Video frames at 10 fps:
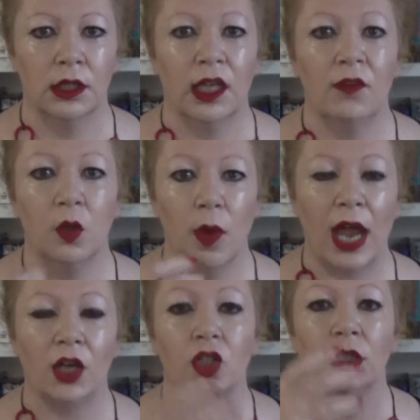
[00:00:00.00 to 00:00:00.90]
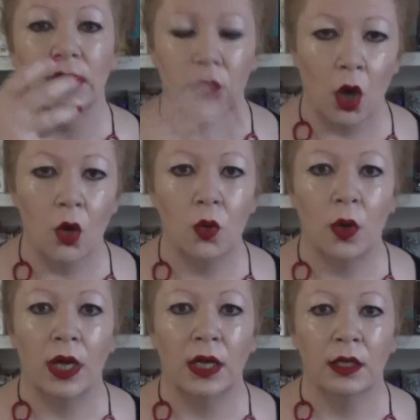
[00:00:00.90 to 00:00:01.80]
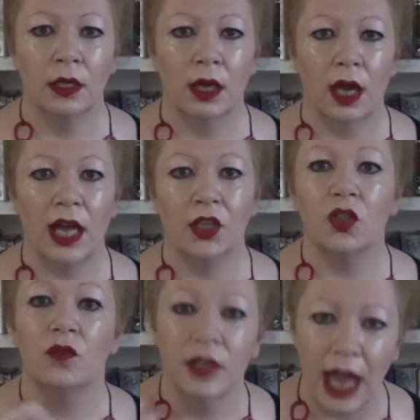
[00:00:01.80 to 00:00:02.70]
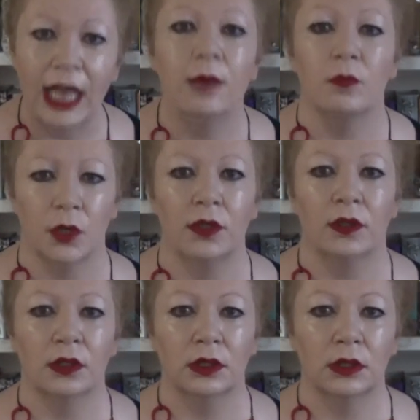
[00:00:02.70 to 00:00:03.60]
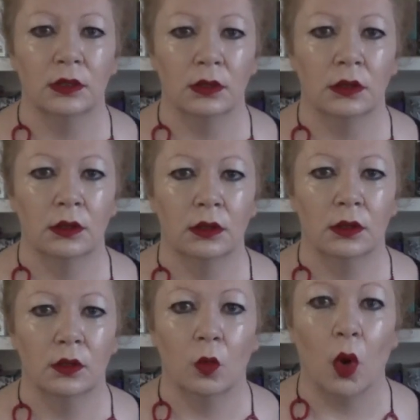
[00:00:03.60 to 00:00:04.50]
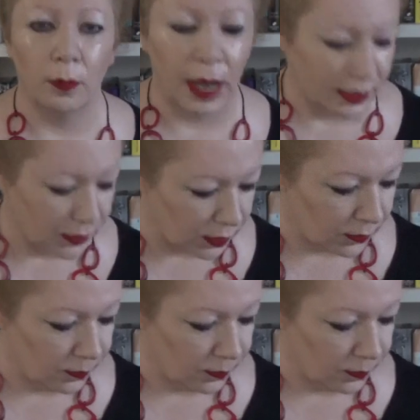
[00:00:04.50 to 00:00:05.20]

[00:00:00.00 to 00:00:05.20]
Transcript: if you actually know and you've named what matters.